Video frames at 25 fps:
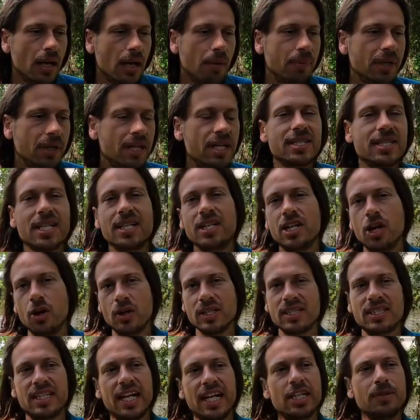Because I know
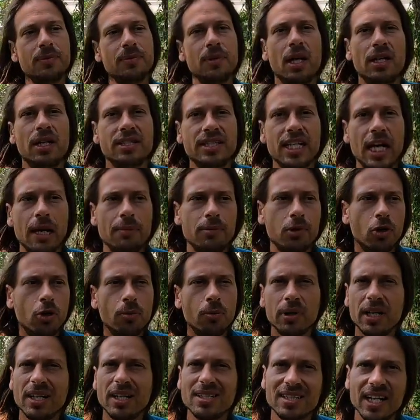it saves me a lot of time.
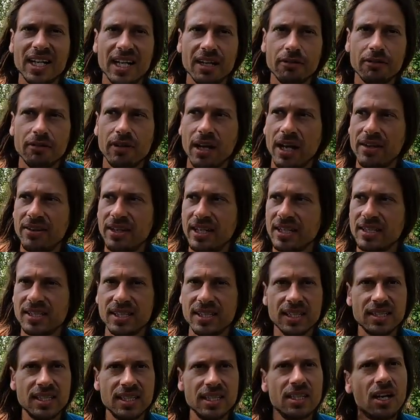Normally it's like, I think
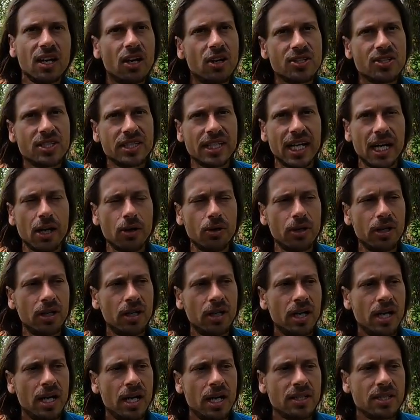$60 an hour
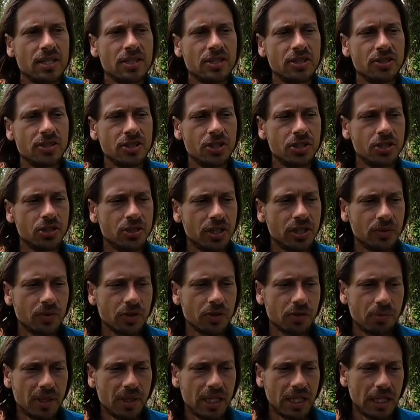to do tutoring
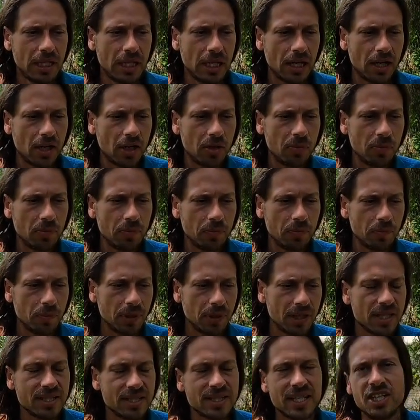with me,
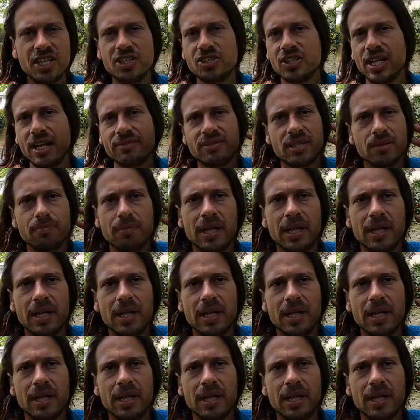because I usually have to